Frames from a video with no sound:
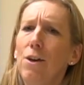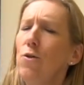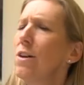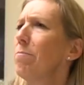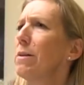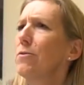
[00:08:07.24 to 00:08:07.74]

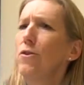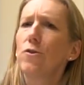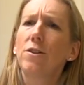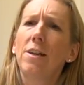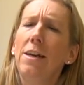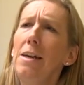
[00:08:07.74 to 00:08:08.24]
you can build
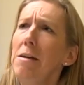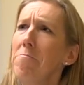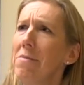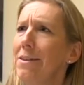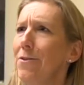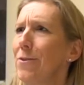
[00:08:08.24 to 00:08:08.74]
your
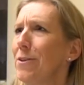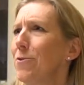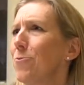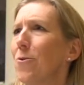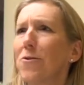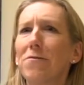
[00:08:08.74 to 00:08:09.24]
team, and you
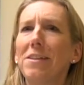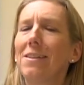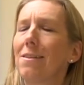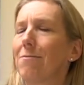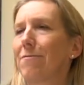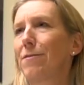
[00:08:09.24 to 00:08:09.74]
can do all of
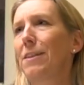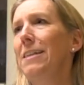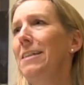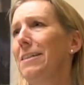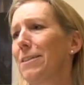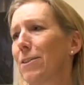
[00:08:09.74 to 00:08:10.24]
these
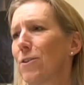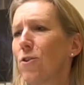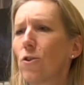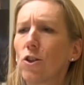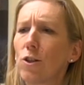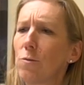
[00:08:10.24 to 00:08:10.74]
things, and
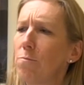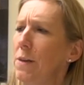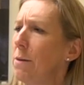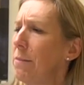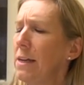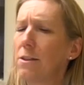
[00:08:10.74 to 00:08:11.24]
not just
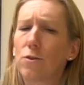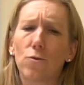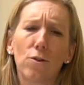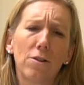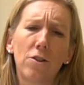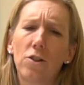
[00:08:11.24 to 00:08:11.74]

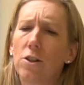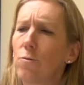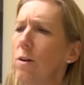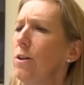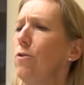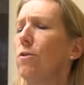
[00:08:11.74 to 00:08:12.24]
PMS or
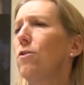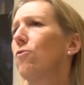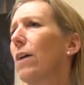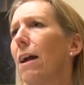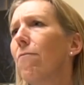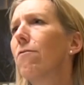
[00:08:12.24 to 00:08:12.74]
just, you can
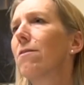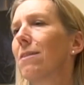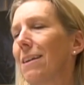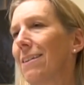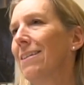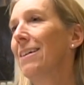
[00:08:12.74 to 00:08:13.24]
do
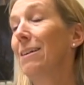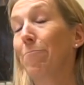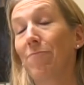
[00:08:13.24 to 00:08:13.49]
everything.